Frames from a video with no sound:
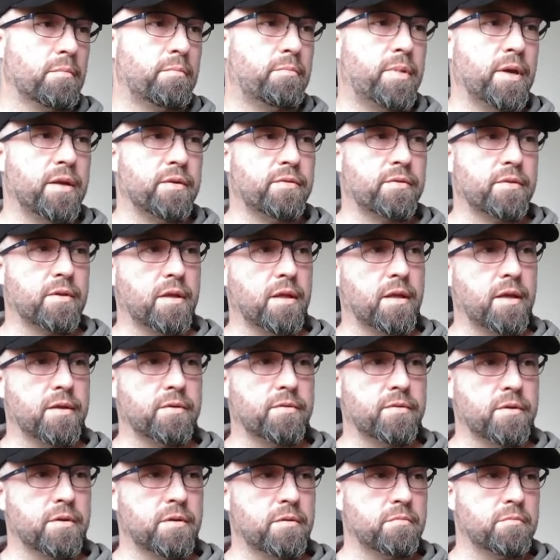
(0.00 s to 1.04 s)
Paste the
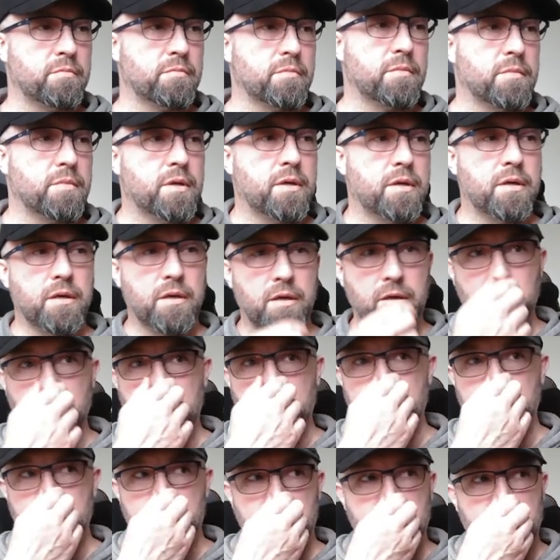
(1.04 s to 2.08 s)
class in, hit go.
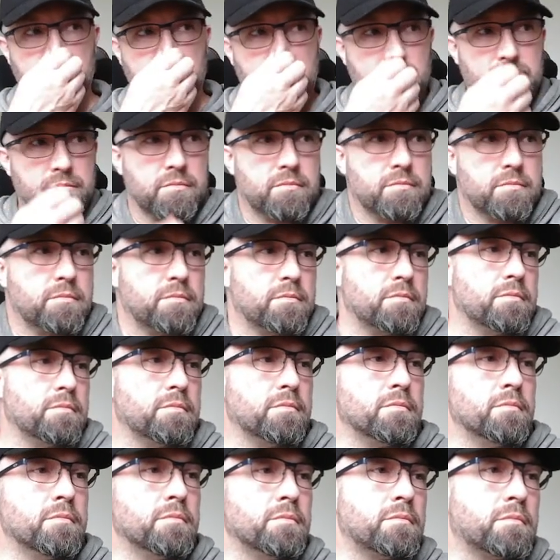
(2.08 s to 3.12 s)

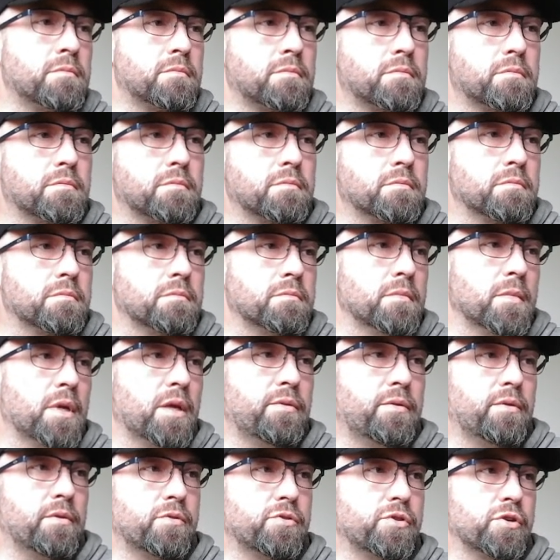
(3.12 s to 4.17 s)
It
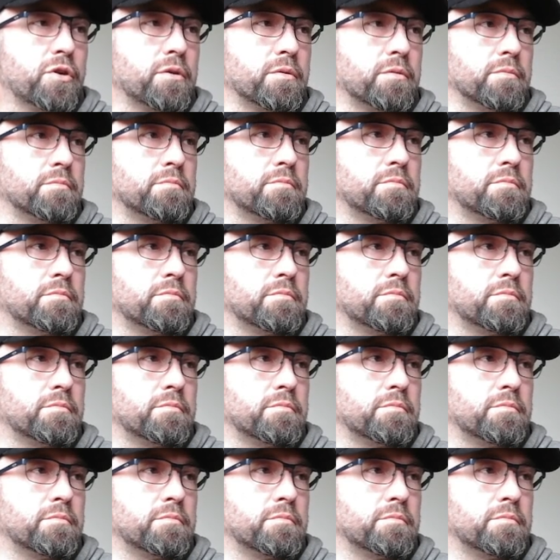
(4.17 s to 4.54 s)
says sure.